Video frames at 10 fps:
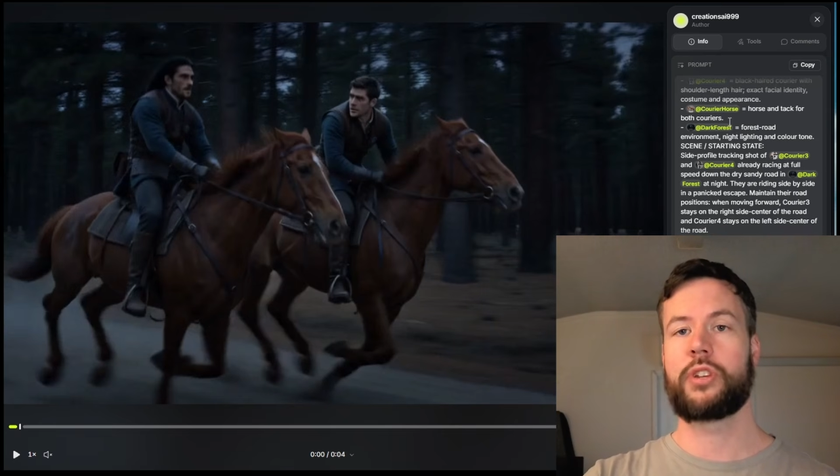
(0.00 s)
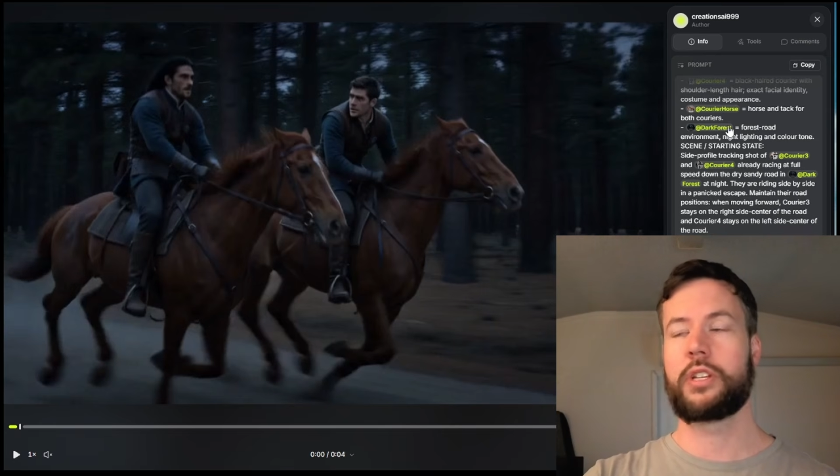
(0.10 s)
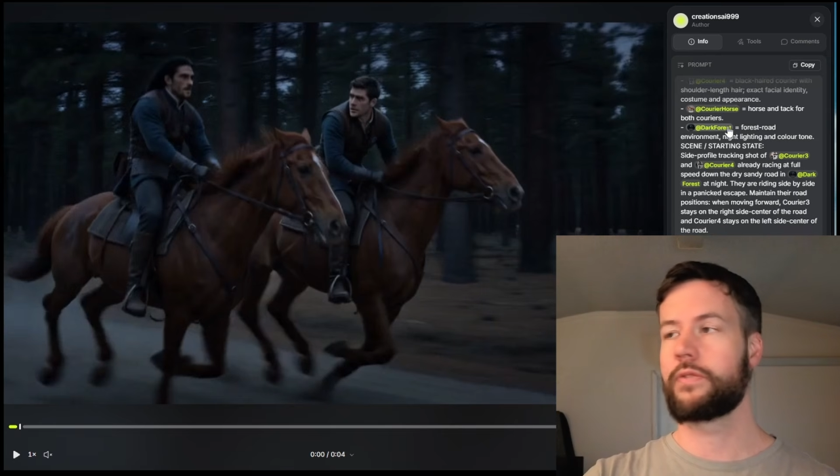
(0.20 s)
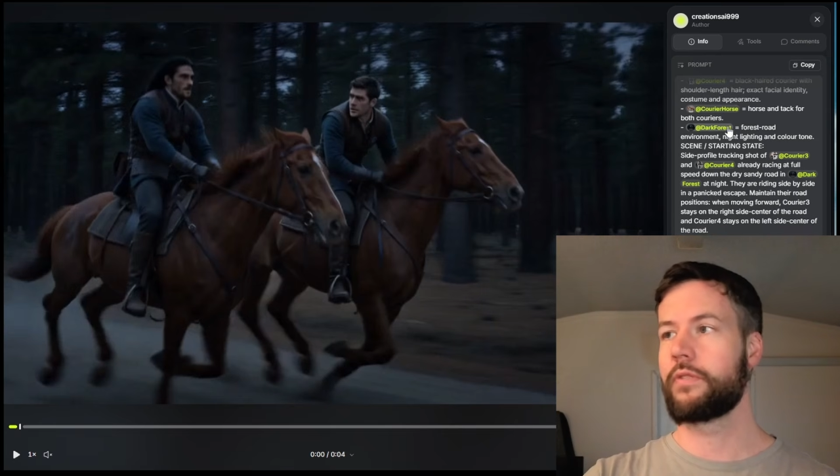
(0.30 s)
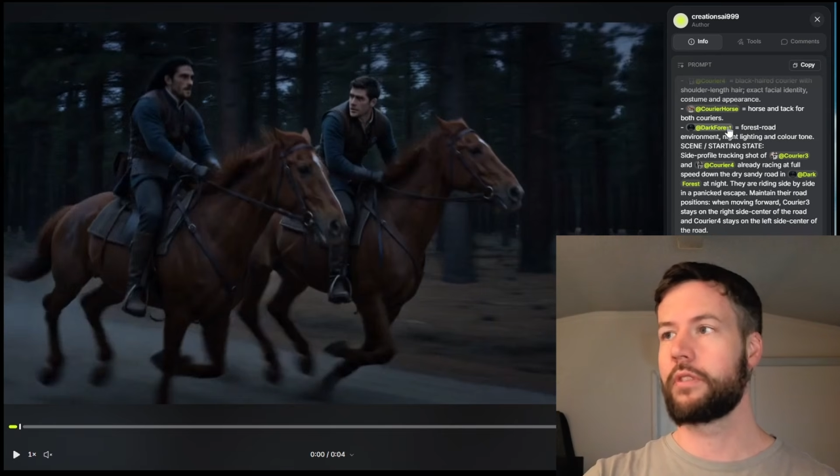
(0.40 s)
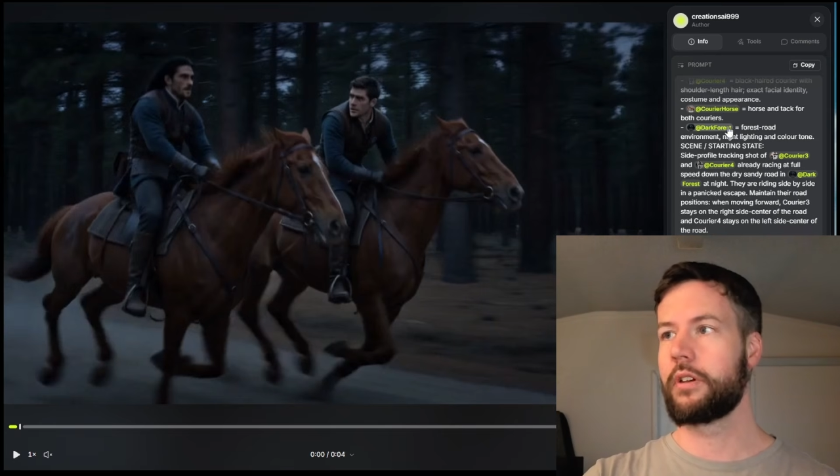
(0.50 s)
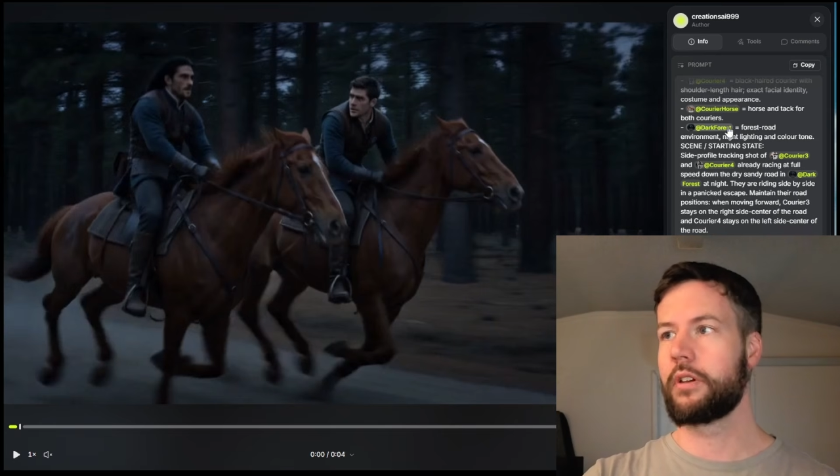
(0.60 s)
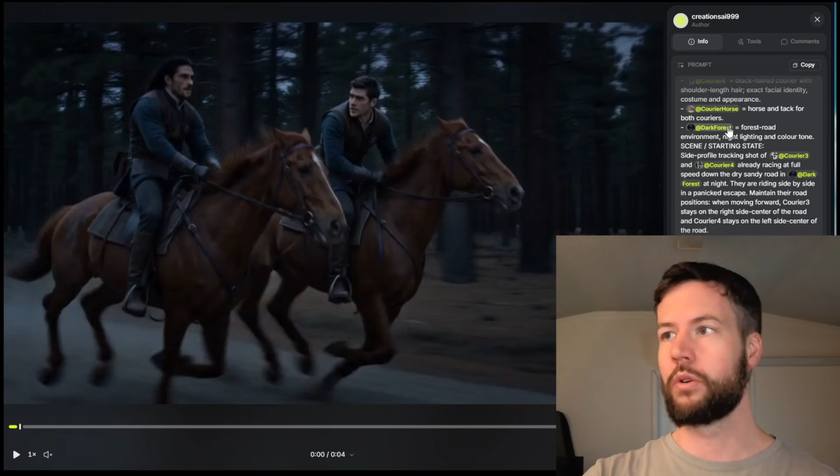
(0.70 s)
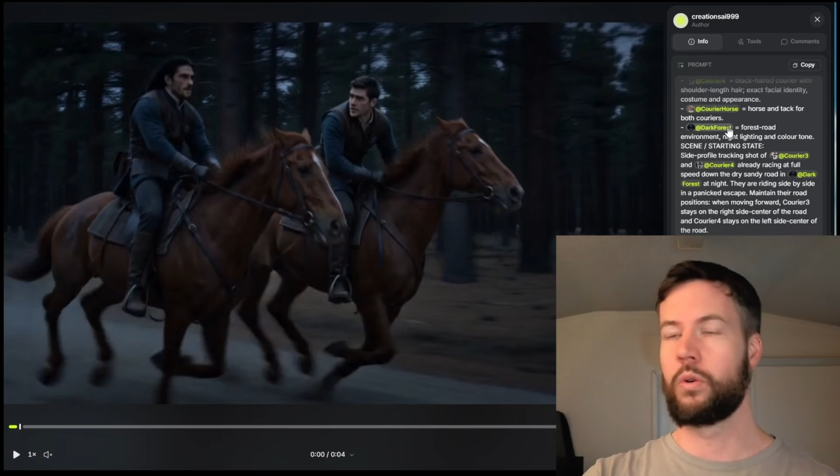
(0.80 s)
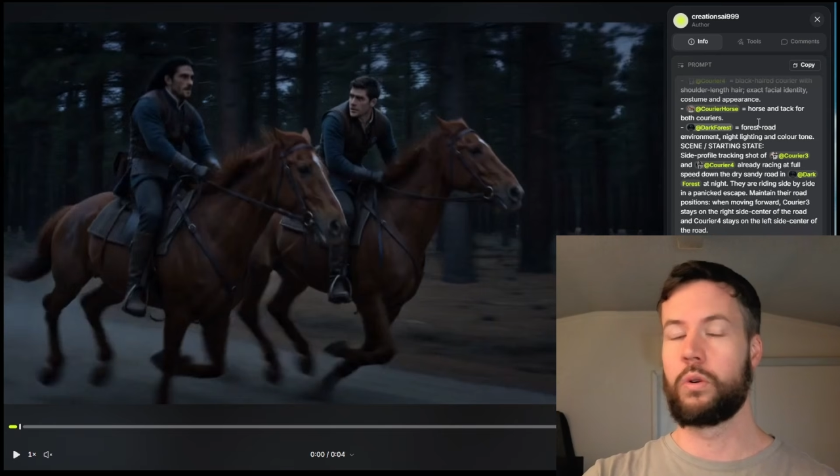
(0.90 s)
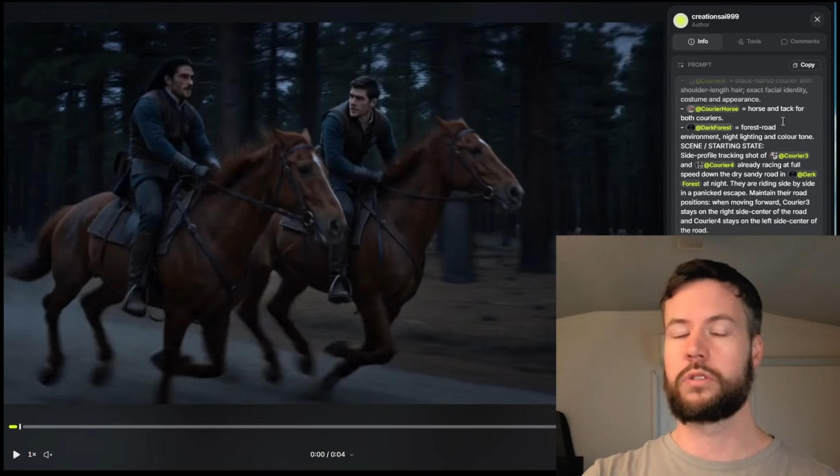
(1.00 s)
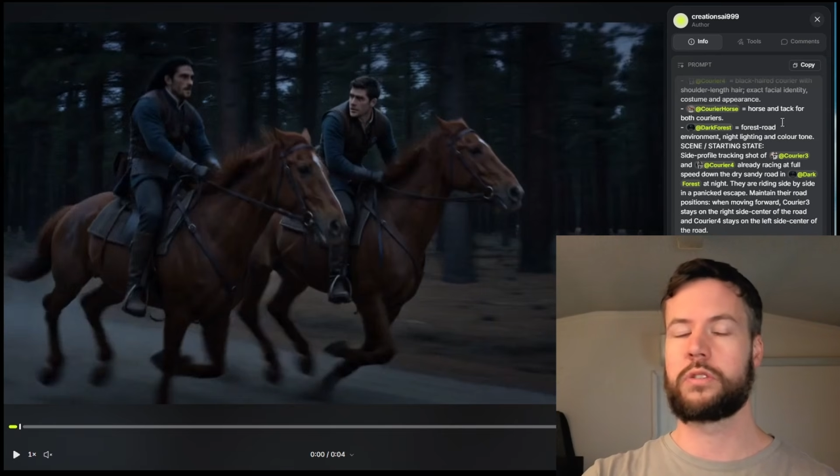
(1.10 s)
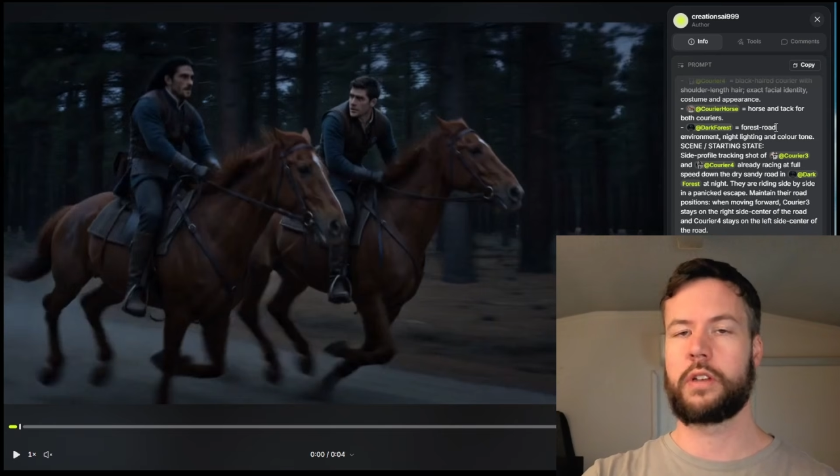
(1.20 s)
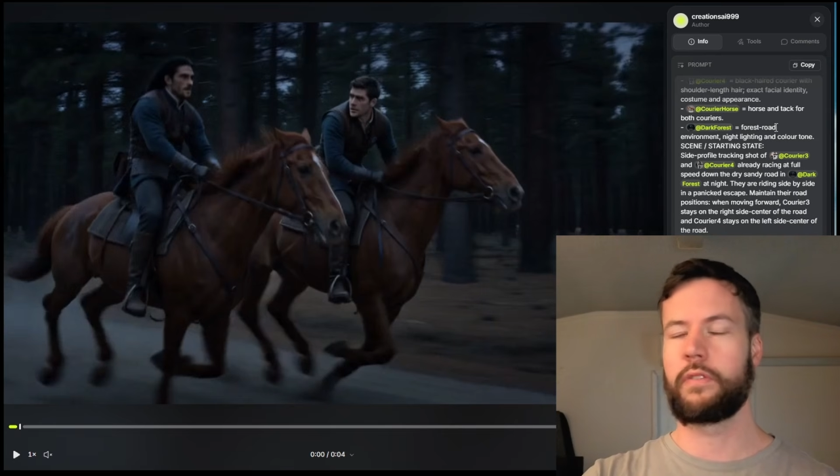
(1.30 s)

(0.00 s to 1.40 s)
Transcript: sheets for the horses.